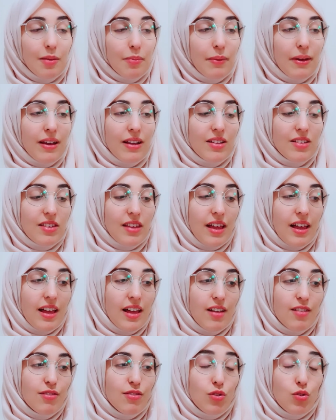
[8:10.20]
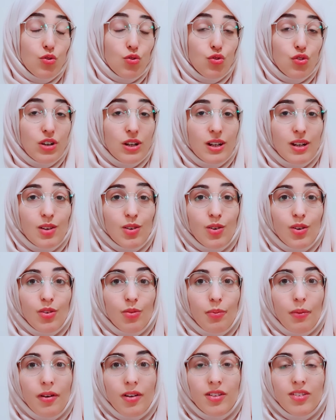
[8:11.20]
Maxx have really good
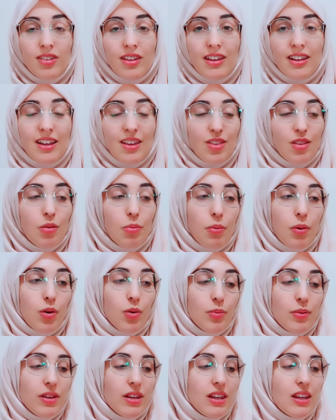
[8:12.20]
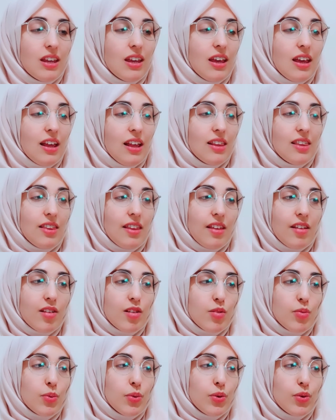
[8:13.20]
mugs in at the moment.
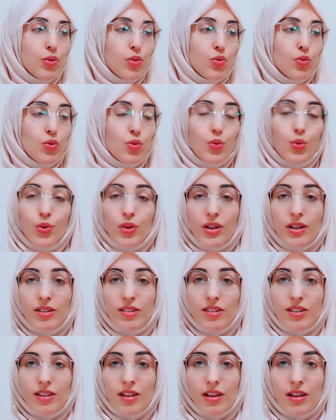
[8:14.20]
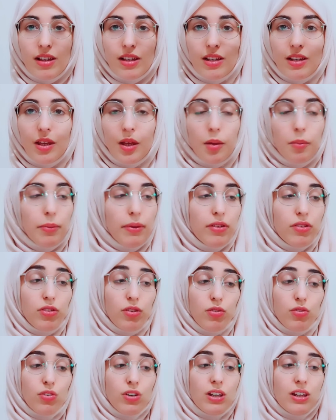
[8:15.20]
This was $4.99, but it's a
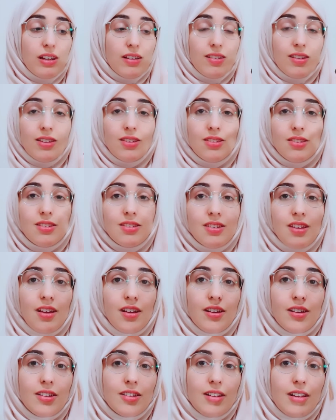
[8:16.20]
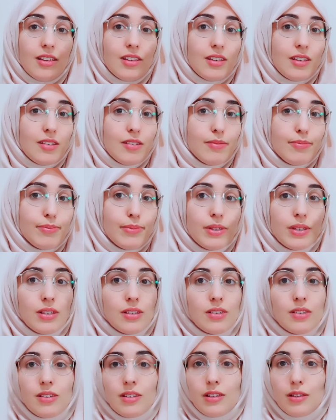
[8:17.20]
really decent size. Like, you can
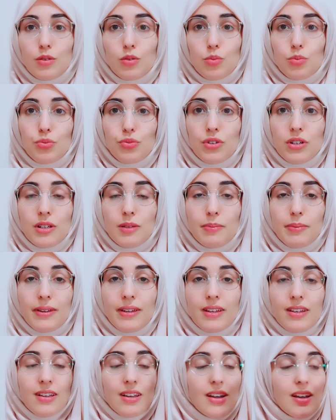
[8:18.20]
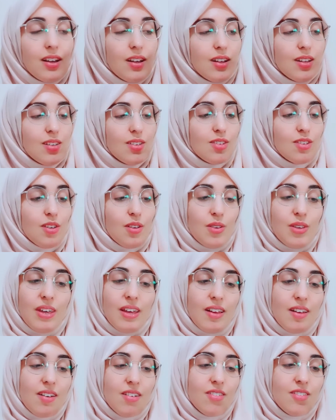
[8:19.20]
see it's pretty big. So
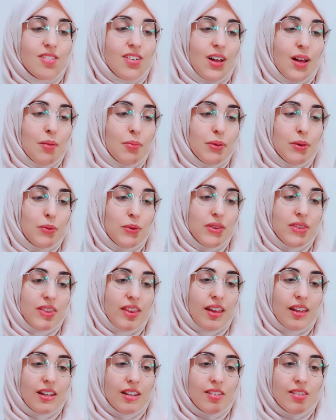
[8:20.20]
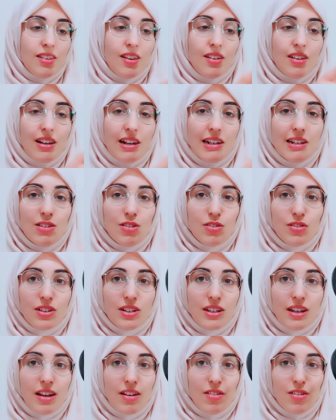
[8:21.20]
yeah, happy with that. And it's got glitter in
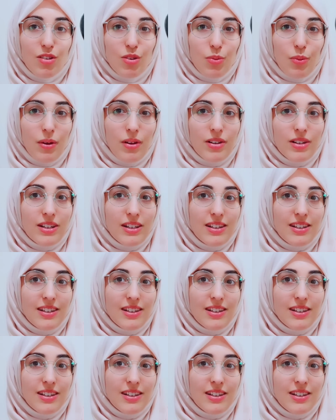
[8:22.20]
there as well.